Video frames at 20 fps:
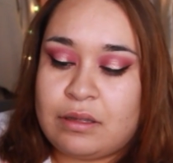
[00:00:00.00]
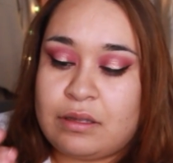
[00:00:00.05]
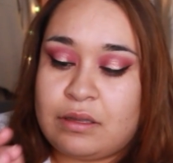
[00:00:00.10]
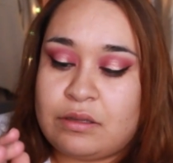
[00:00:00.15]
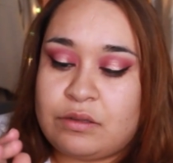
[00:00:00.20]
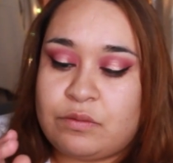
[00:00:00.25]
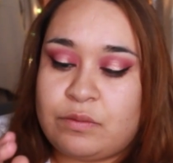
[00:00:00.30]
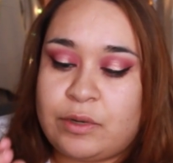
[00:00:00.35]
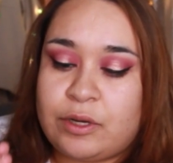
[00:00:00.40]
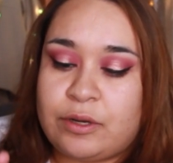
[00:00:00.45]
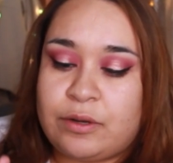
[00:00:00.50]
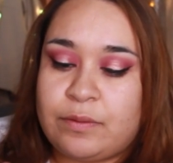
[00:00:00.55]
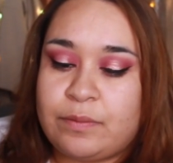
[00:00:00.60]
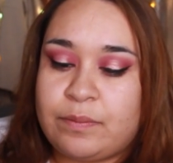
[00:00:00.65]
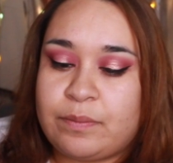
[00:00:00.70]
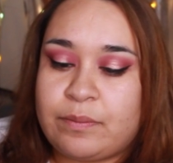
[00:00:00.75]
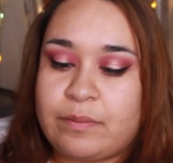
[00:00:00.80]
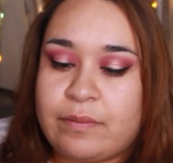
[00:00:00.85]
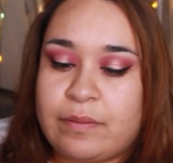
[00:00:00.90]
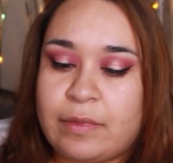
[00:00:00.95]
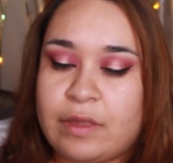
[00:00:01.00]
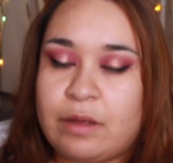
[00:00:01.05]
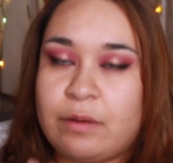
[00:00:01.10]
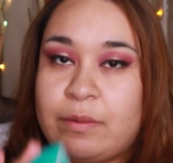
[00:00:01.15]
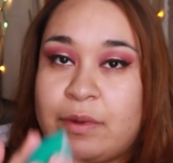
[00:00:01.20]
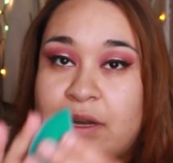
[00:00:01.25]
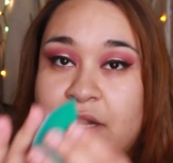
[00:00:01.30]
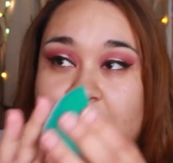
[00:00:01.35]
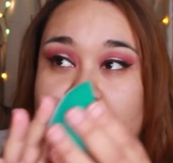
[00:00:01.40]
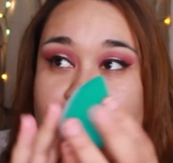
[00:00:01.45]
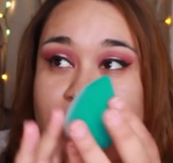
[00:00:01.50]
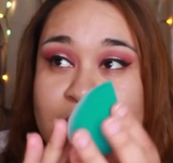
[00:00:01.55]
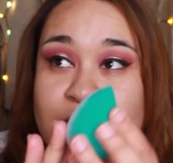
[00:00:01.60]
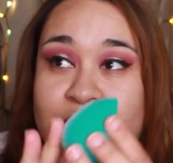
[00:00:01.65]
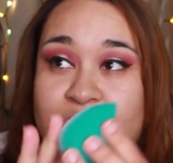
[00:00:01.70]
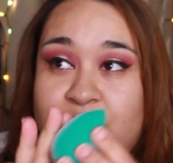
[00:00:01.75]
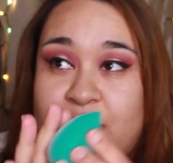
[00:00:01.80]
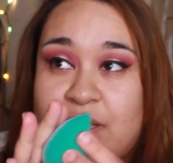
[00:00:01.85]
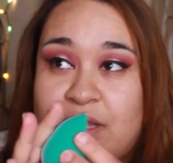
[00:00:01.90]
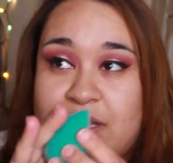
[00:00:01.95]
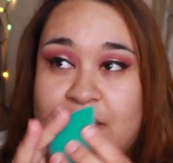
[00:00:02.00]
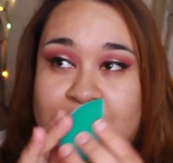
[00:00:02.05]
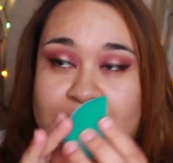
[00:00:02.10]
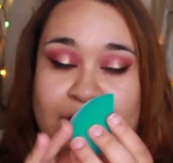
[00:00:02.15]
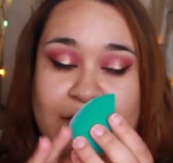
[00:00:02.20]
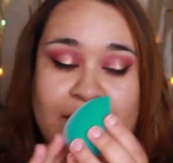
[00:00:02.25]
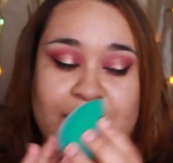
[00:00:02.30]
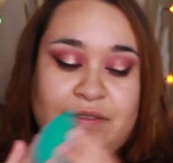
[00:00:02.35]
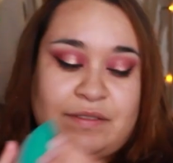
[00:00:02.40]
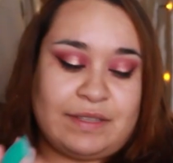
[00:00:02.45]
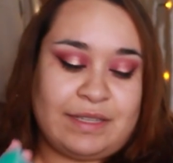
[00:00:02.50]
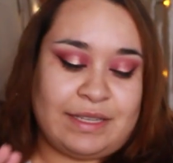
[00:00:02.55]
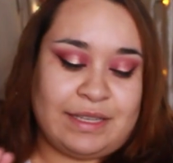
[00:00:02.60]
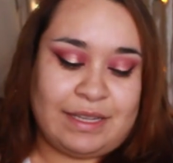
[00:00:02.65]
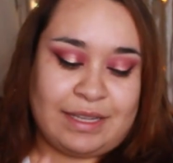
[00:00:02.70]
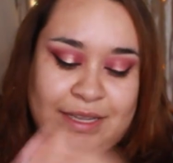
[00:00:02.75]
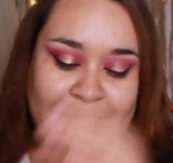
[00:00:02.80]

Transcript: That's weird. But it is really soft.